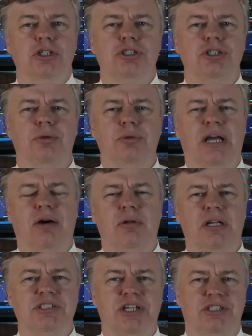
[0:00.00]
So now
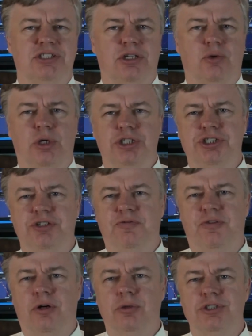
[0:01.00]
let's ask the question,
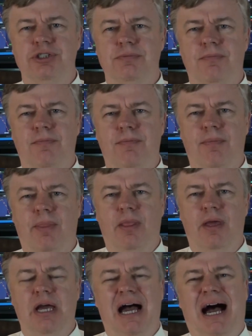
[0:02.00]
folks.
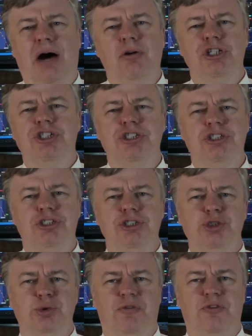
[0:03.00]
How did you
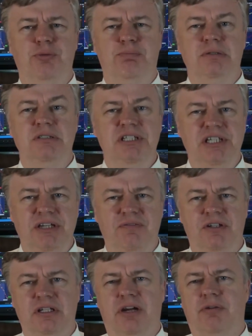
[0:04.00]
do if you
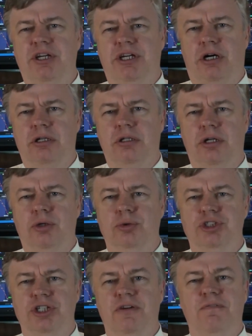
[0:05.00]
believed Larry
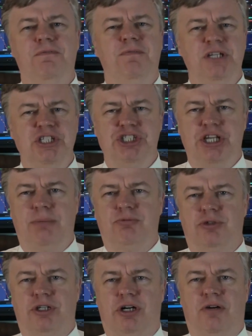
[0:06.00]
Kudlow's V
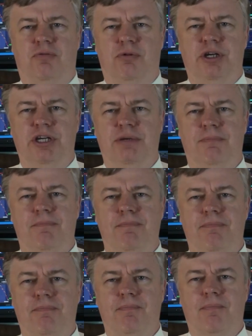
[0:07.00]
shaped recovery?
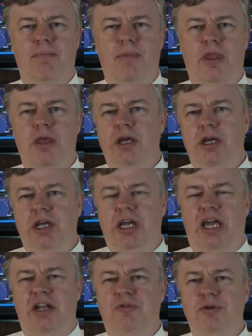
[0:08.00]

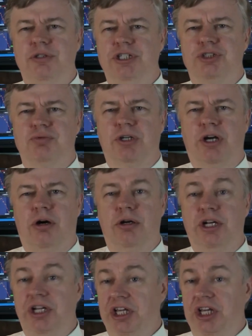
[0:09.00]
And if you
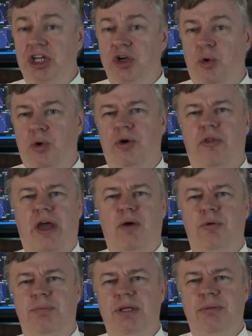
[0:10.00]
disregarded Eeyore, that
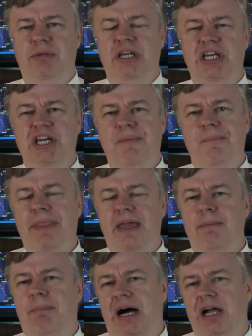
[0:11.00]
would be me,
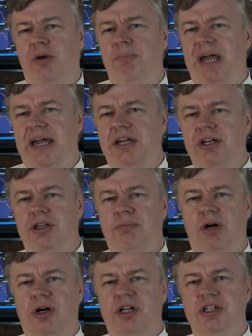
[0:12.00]
and piled back into the
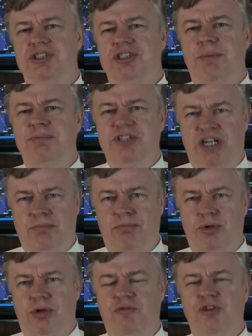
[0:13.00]
market in
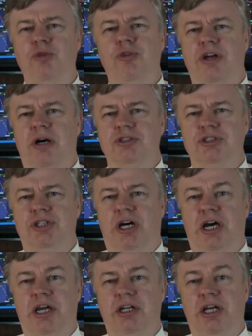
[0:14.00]
September of
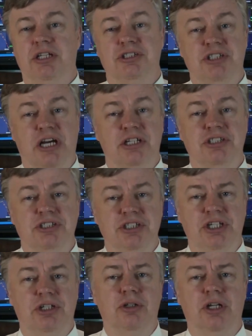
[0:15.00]
2009, as Dennis
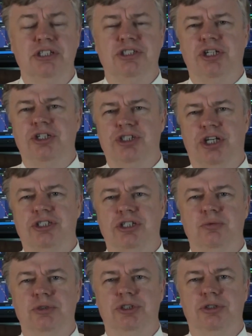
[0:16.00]
Kneale has
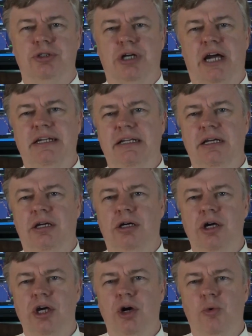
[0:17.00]
suggested was a good
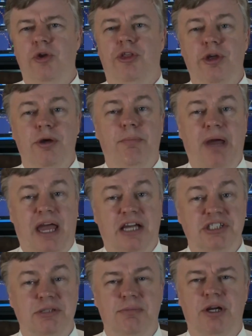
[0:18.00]
idea with
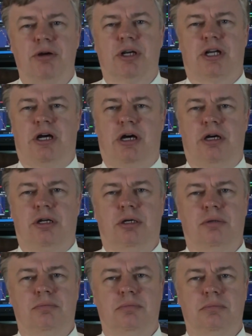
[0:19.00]
Pax
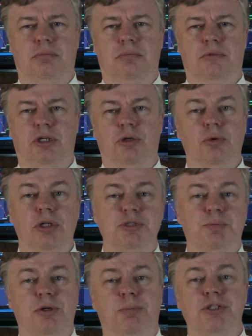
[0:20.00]
Americana. Well, let's
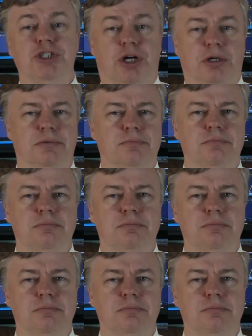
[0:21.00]
put up a chart.